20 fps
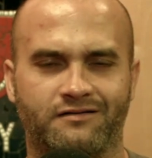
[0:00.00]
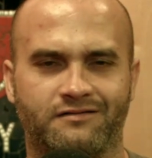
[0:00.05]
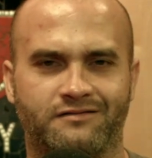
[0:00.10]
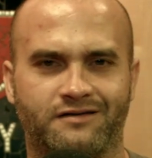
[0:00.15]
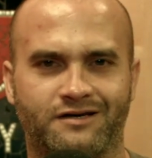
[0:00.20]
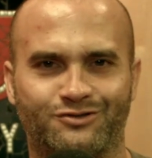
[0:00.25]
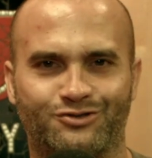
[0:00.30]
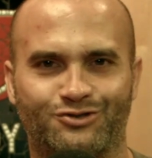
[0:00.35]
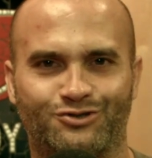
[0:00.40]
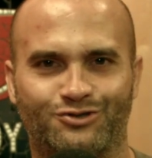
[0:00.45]

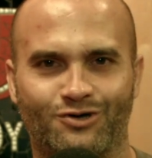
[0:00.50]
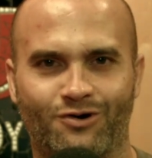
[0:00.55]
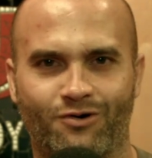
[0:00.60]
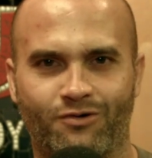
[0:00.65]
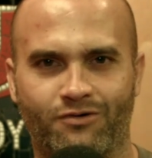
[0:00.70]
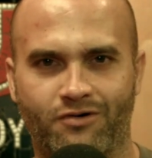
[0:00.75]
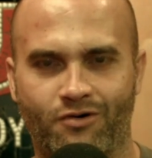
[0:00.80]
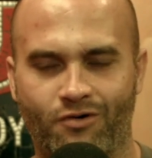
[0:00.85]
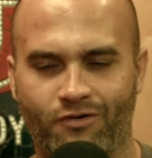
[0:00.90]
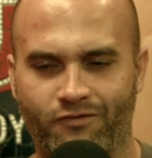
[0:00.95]
That's Joe
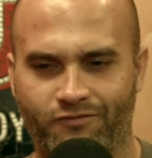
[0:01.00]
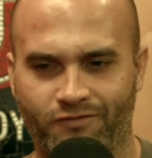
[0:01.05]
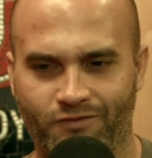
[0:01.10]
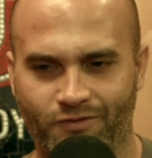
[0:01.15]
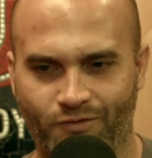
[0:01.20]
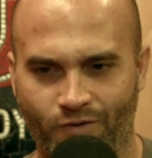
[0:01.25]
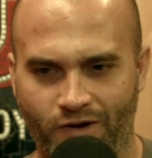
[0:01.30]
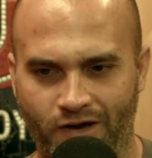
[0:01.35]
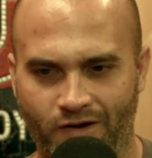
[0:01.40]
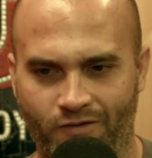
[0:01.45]
code for
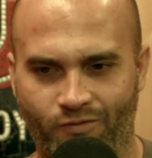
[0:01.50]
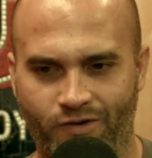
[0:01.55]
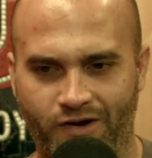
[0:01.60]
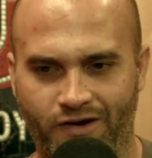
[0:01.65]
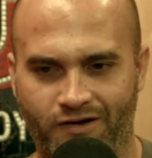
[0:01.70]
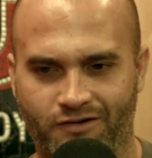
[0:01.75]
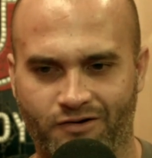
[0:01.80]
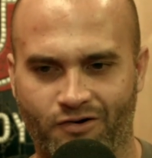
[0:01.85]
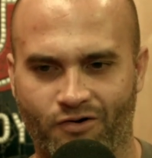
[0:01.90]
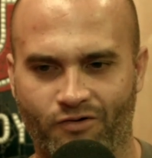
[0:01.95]
the week. We
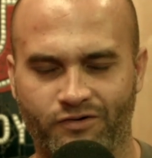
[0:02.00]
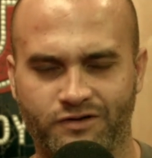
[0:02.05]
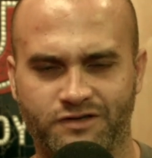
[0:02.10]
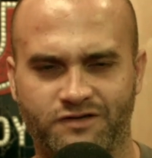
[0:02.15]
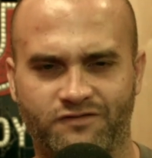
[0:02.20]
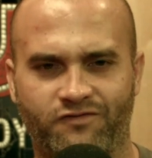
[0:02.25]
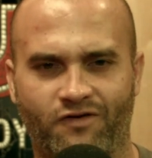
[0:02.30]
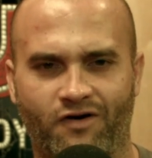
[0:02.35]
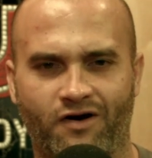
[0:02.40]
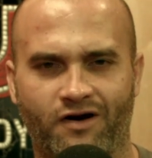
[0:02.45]
encourage
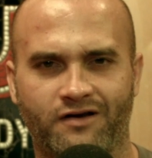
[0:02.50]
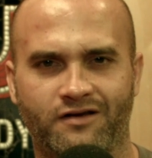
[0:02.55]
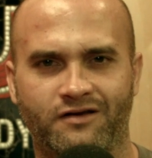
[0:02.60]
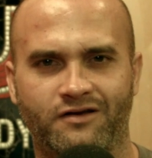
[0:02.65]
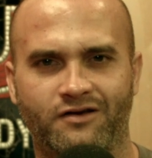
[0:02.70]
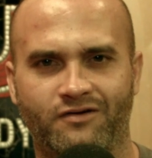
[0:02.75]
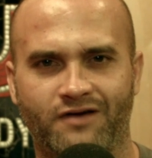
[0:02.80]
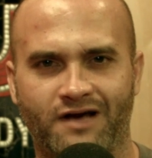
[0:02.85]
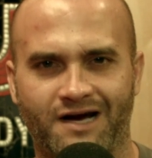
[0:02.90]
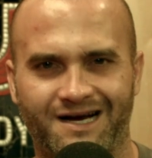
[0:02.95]
fun.
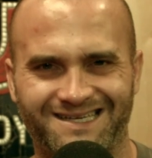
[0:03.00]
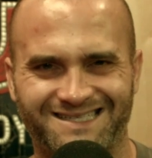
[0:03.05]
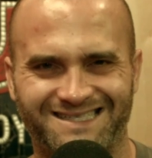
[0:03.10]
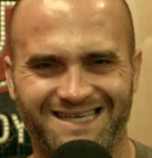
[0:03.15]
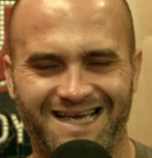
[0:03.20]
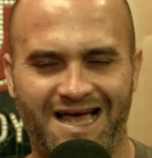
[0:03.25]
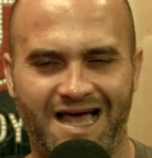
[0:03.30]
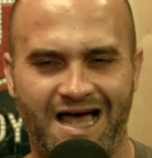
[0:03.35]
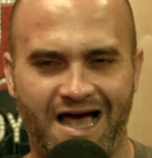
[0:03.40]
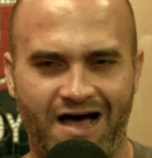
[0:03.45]
You guys
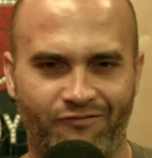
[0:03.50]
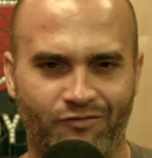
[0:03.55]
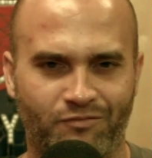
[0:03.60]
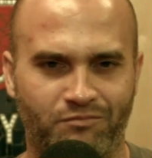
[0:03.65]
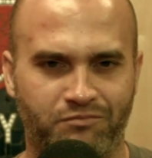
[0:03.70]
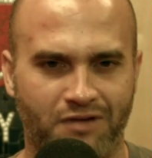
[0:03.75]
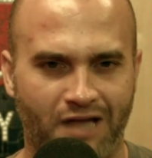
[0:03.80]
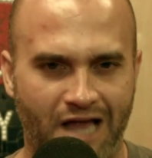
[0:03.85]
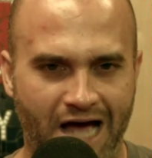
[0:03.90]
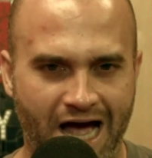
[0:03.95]
have a
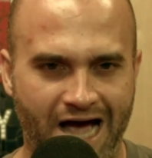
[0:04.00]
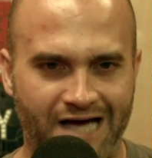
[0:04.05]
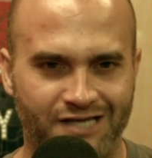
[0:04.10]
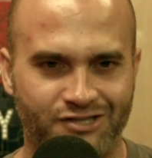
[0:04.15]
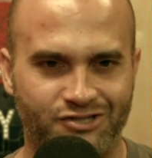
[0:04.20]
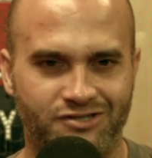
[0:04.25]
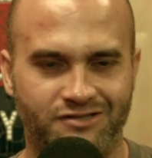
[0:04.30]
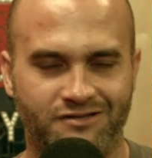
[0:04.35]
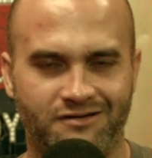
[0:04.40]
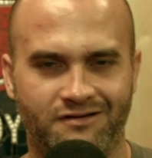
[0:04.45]

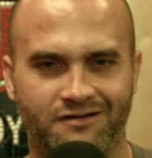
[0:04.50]
blast.